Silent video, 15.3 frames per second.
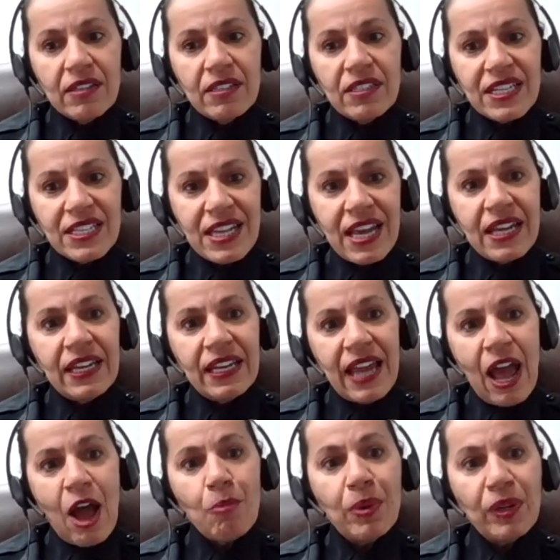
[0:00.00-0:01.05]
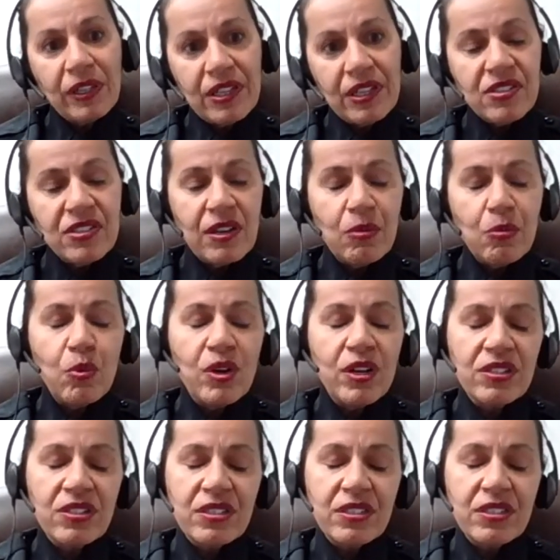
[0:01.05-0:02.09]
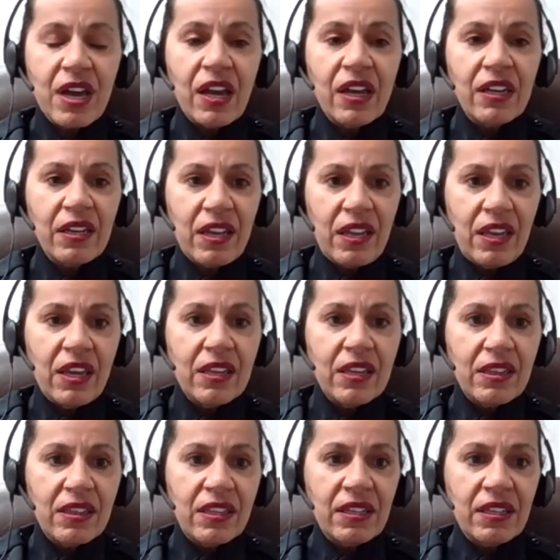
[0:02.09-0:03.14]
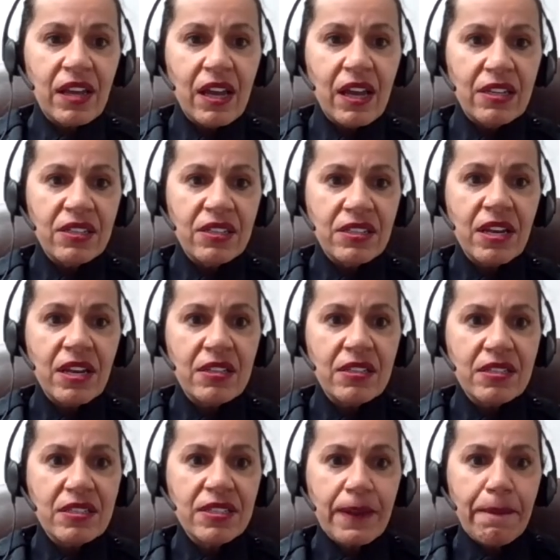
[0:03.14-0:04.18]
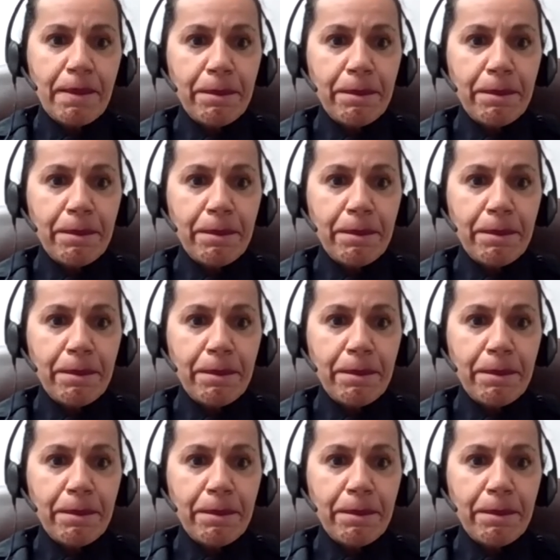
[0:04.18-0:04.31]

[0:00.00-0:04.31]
dictated how policing was done in the United States.